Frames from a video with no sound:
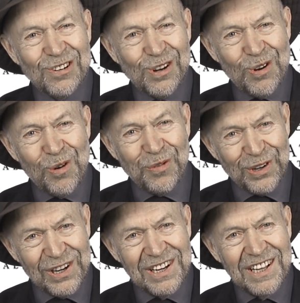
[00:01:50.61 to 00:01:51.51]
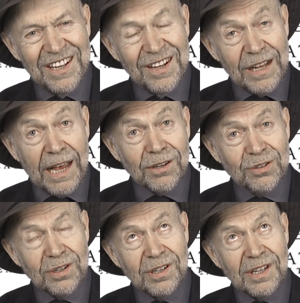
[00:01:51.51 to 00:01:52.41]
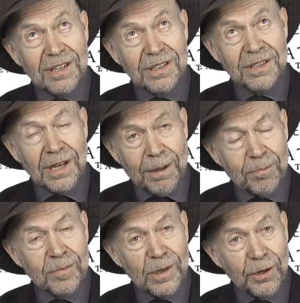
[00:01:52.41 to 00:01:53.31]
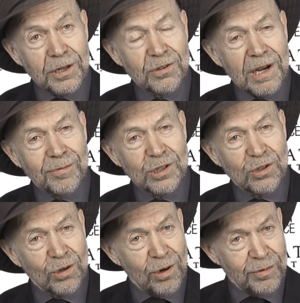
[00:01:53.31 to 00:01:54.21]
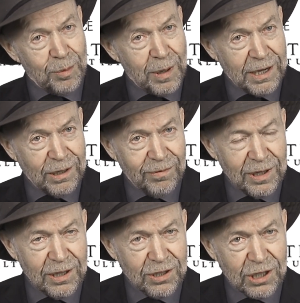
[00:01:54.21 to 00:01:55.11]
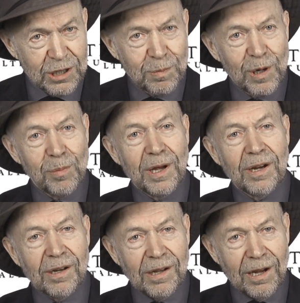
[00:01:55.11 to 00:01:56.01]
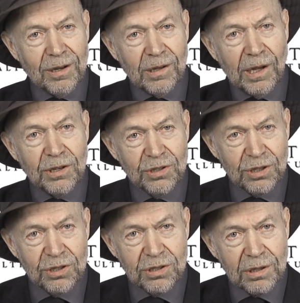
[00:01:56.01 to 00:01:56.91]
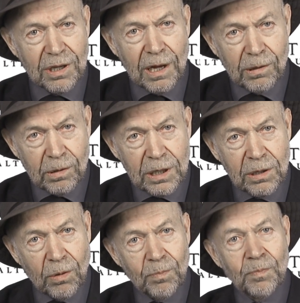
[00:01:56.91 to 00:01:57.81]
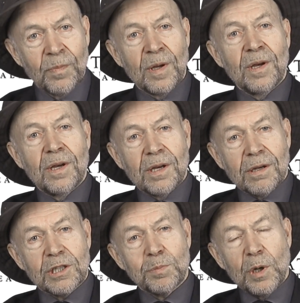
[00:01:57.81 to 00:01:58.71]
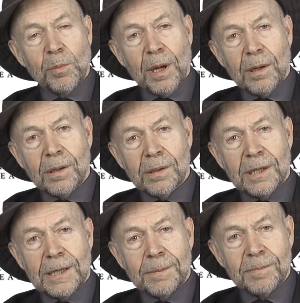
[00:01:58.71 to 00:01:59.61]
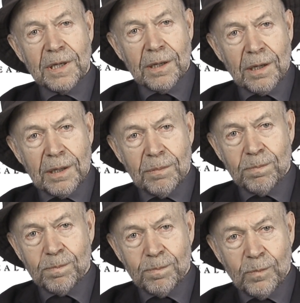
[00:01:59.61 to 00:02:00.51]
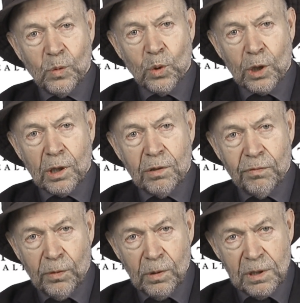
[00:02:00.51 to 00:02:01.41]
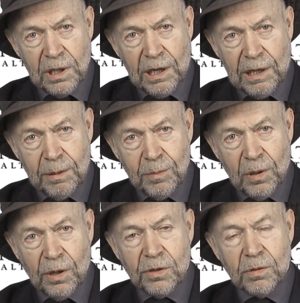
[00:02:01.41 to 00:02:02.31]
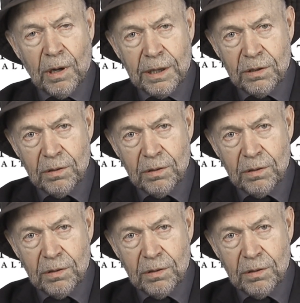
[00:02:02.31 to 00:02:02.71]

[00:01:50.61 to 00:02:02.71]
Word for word: took over. Actually, uh, yeah, Larry Travis took over the Pioneer Venus experiment and Andy Lacis Galileo experiment. Um, and I worked full time on trying